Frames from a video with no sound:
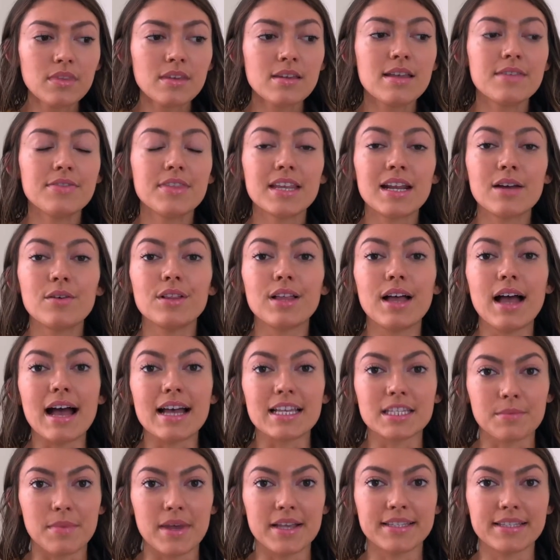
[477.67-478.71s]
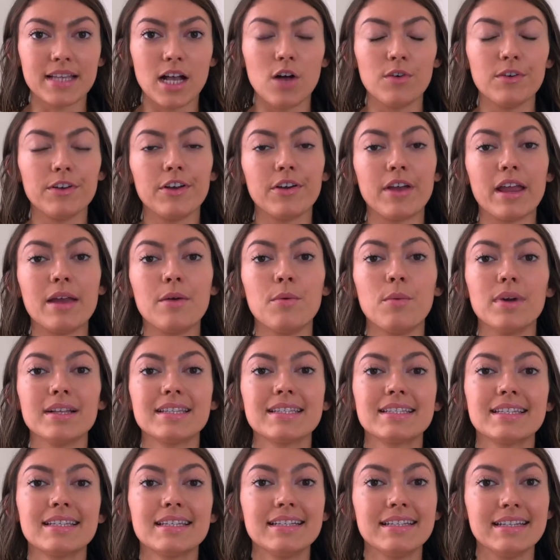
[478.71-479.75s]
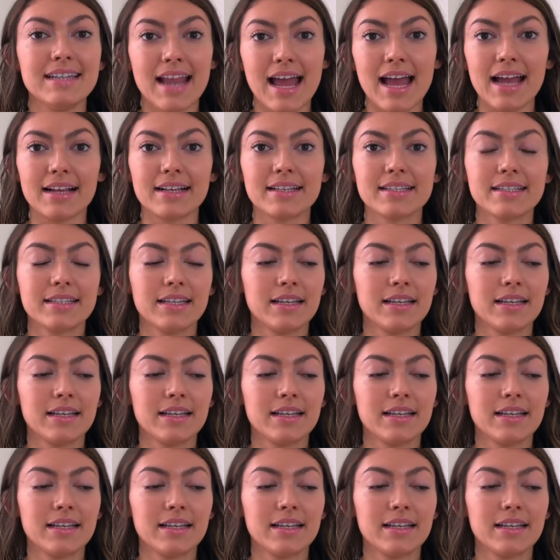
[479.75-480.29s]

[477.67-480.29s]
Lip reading: and then I will ask myself, okay, what's the next